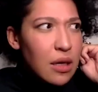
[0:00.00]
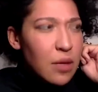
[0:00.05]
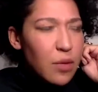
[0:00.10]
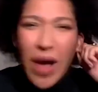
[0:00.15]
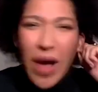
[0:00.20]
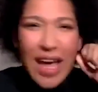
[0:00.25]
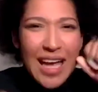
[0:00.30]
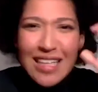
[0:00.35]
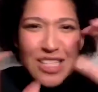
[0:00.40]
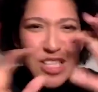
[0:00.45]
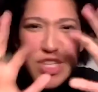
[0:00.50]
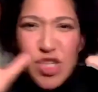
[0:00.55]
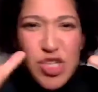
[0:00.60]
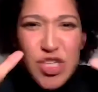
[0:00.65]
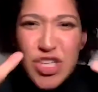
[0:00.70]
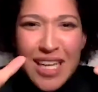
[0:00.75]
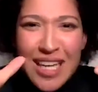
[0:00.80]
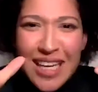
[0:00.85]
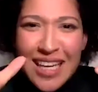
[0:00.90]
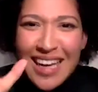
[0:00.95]
Wait, did
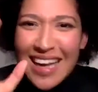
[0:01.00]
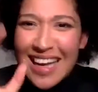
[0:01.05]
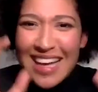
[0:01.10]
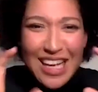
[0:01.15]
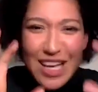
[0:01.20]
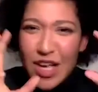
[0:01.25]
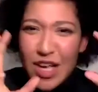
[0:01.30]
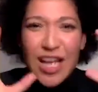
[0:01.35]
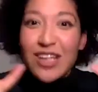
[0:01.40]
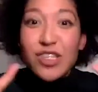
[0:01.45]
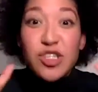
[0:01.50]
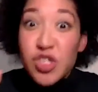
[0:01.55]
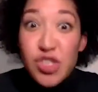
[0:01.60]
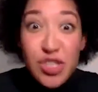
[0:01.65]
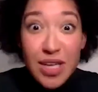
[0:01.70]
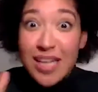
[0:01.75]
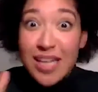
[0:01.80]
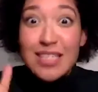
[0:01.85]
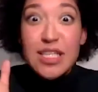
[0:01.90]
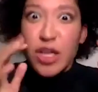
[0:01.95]
she? And
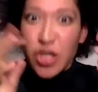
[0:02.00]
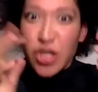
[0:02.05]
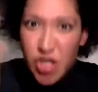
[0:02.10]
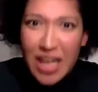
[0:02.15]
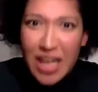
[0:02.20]
she, it's like,